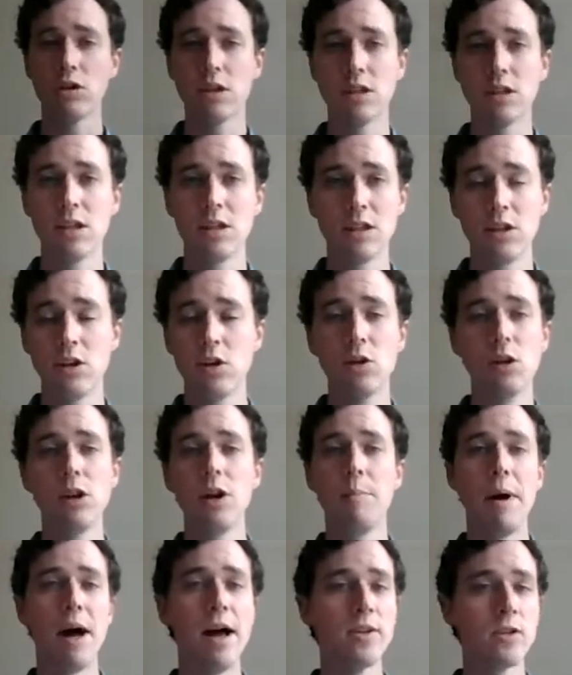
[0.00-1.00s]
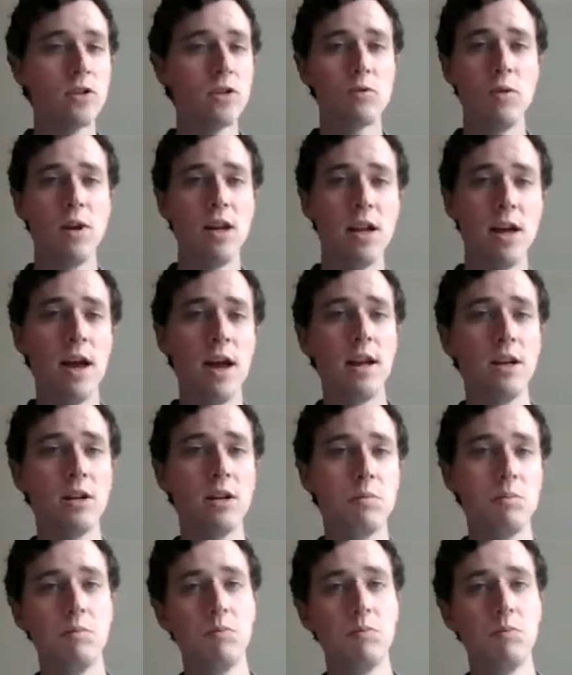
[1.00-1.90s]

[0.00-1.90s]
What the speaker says: since the early apostles went and